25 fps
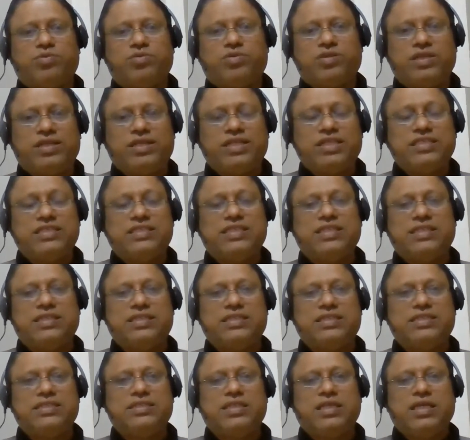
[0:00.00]
The reason
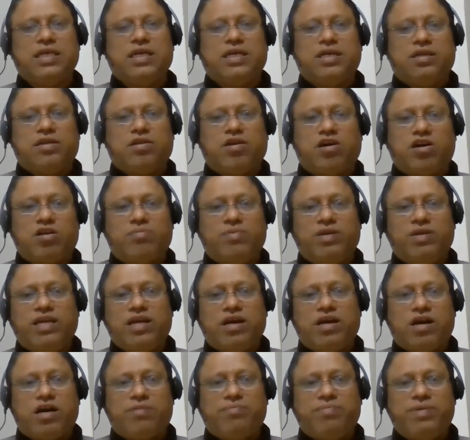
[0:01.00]
is normally
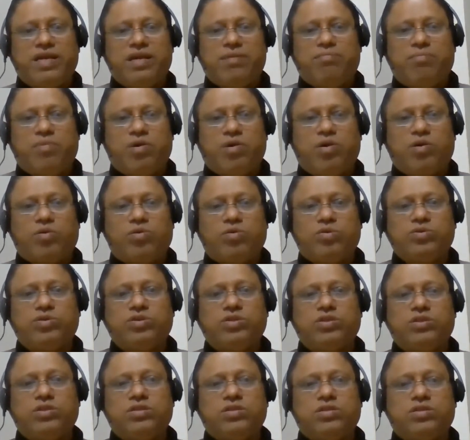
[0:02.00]
RBI
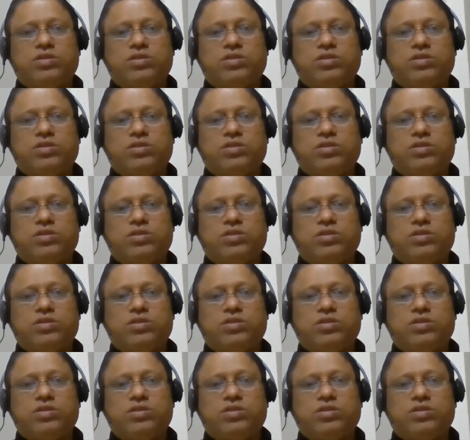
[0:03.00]
borrows